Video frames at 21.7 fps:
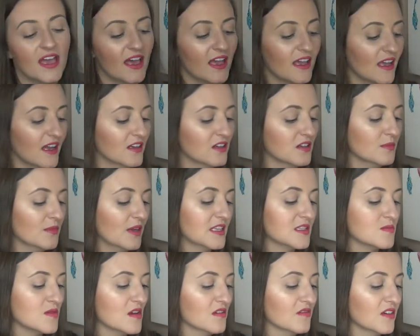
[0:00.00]
It kind of
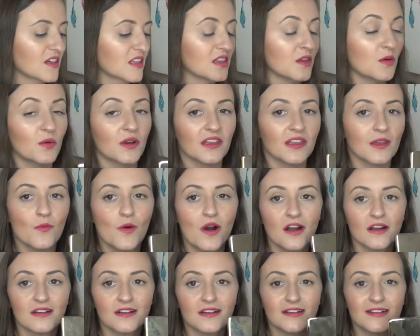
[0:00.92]
reminds me of like the Willy
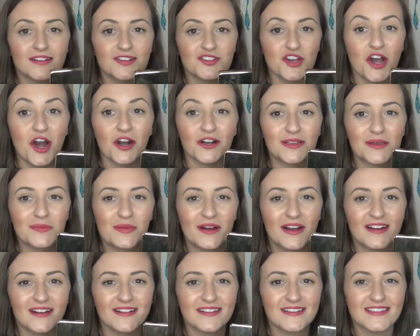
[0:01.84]
Wonka chocolate
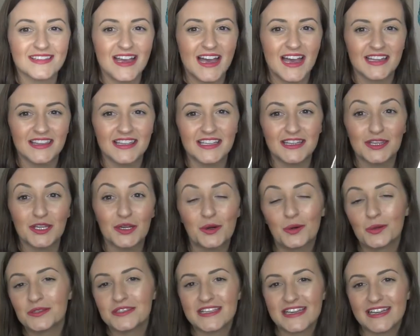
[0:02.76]
bars that had like the
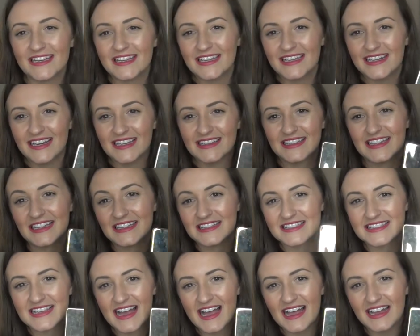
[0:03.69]
gold ticket on the
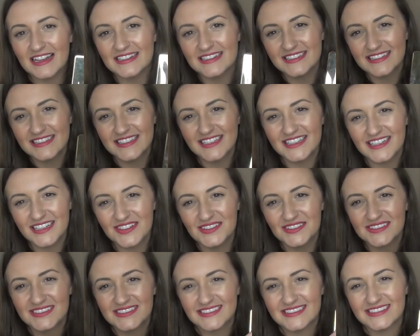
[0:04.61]
inside, you
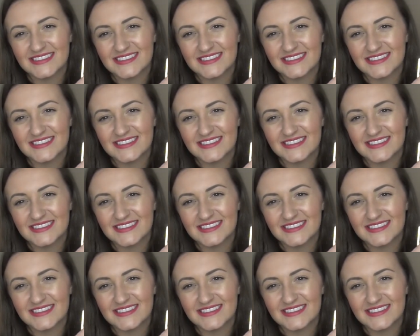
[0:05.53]
know?